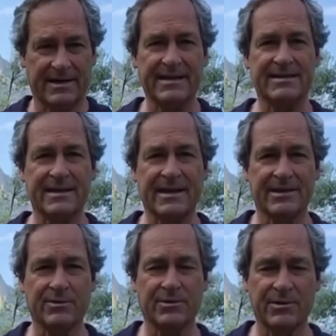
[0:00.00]
get
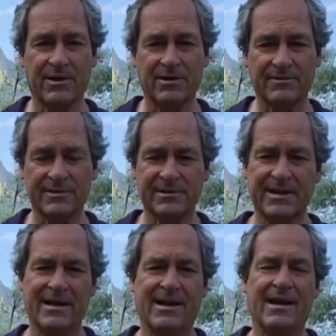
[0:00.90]
together with all of us
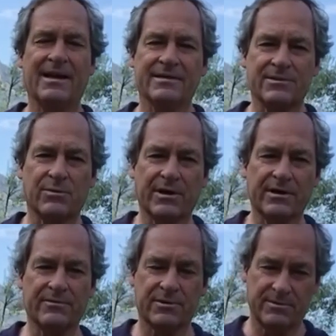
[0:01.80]
as a way
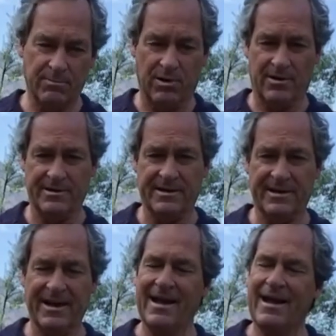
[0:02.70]
of parting.
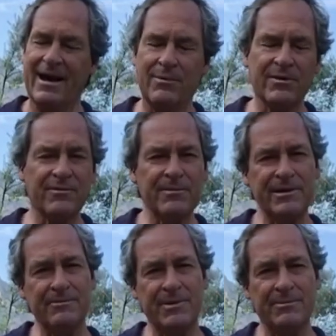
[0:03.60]
However,
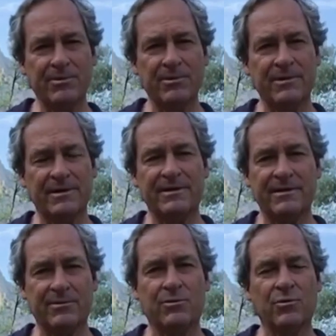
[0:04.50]
many people
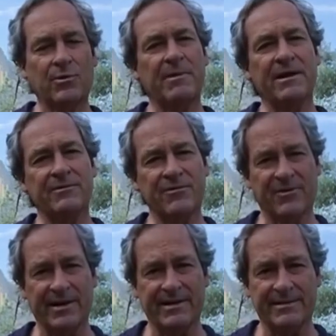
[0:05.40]
will remain
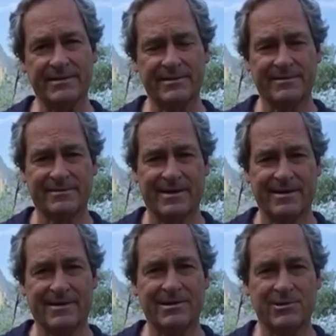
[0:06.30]
friends
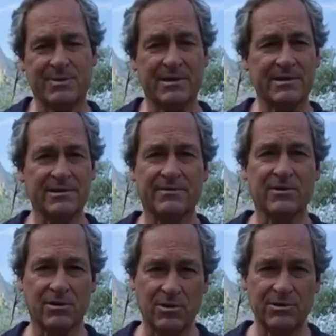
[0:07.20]
just because of the
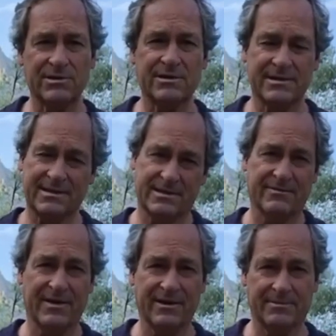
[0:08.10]
closeness that's
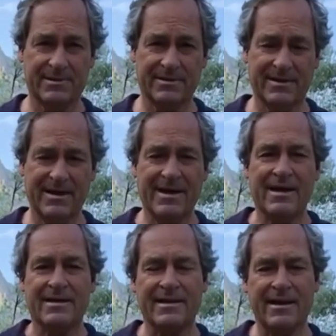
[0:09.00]
developed.
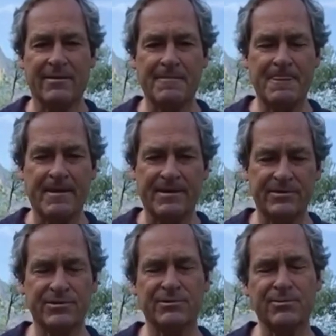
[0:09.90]
Now,
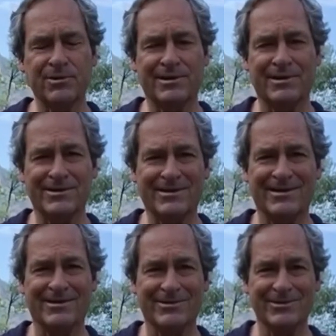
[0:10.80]
here's some really good
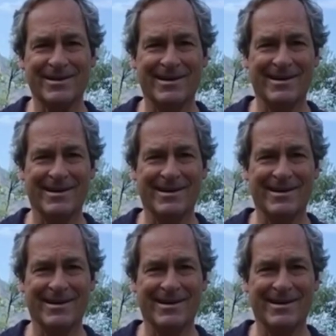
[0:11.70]
news.